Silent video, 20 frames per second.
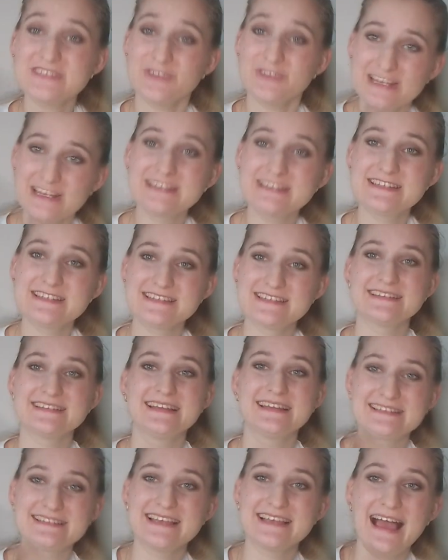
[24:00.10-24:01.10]
really decent.
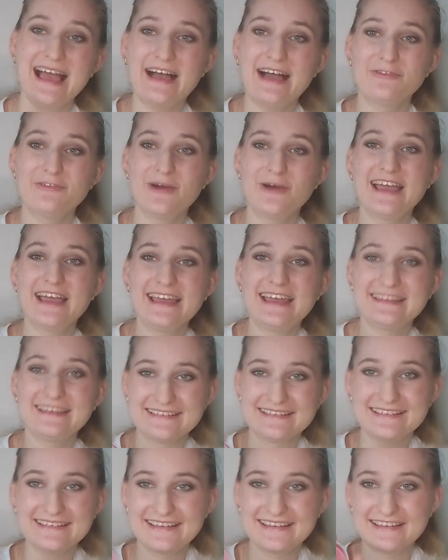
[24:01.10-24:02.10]
It's at halfway,
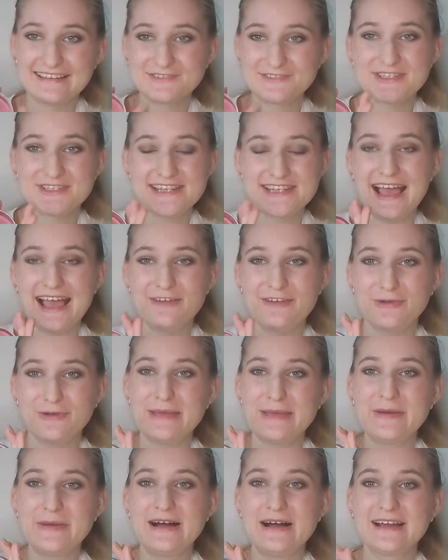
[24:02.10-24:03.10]
it's reached the halfway
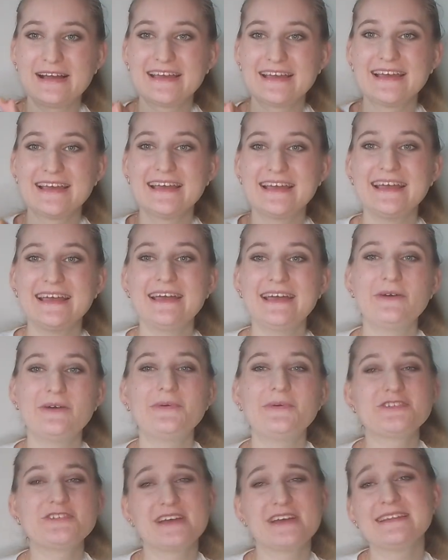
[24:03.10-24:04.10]
mark,
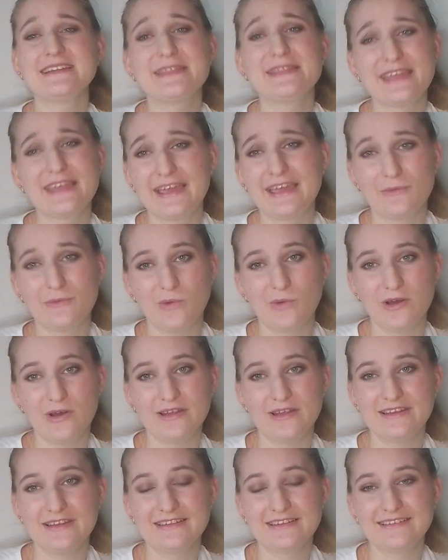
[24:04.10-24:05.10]
which I didn't think it
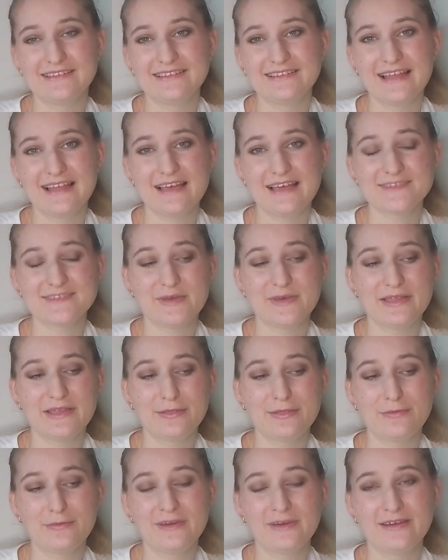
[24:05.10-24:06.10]
would last month
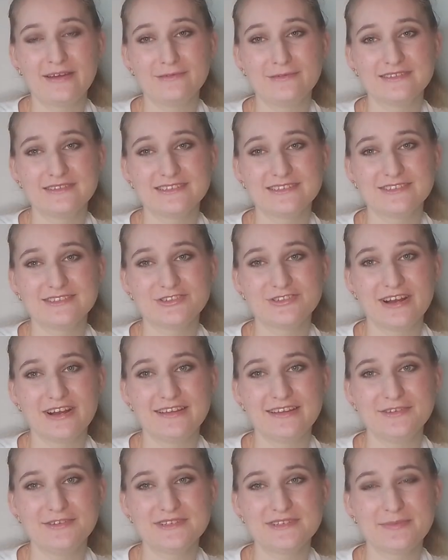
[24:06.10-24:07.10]
when I was trying
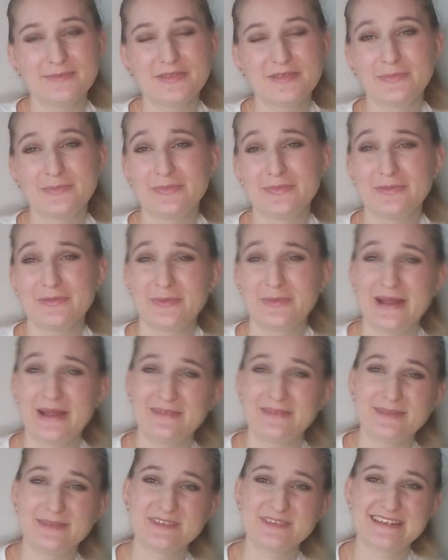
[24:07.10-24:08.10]
to use up the brown
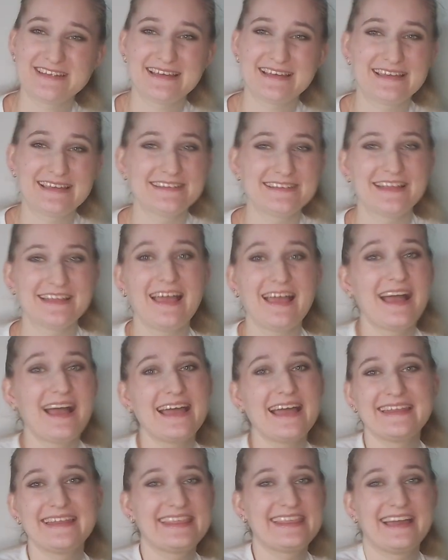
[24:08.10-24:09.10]
lipstick.
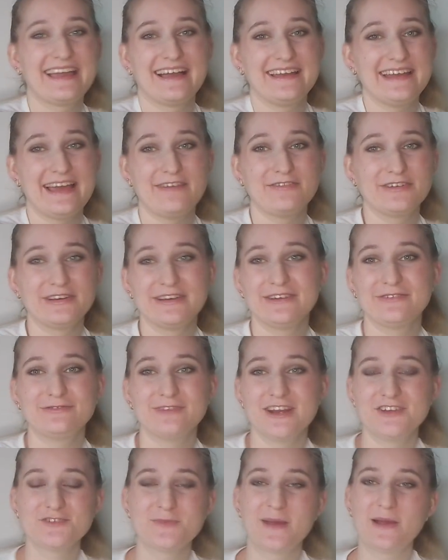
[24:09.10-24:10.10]
I didn't think I'd ever
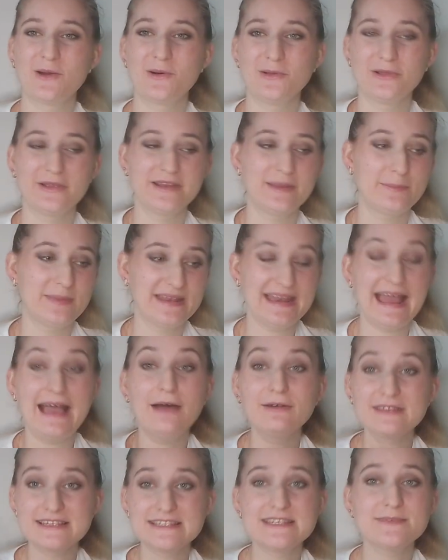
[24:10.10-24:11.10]
reach my goal on it, but now
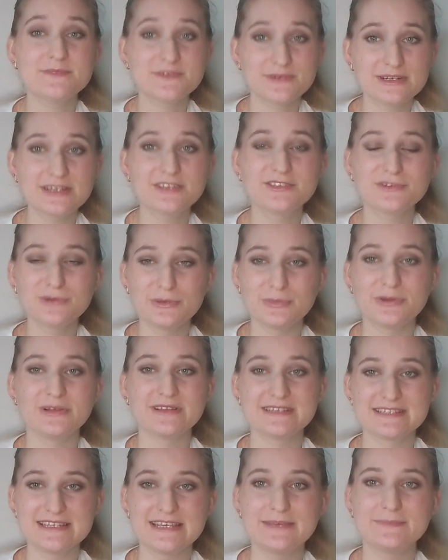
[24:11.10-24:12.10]
it seems really doable. It
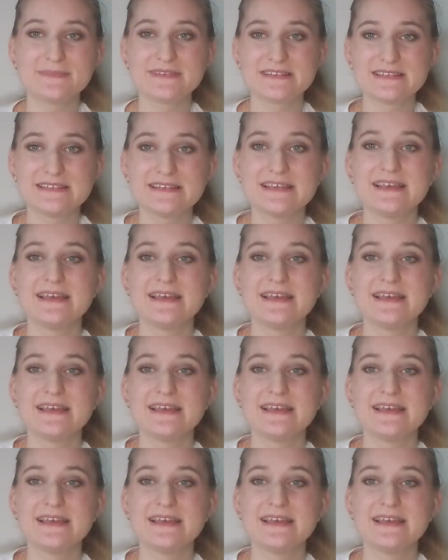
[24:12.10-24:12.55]
seems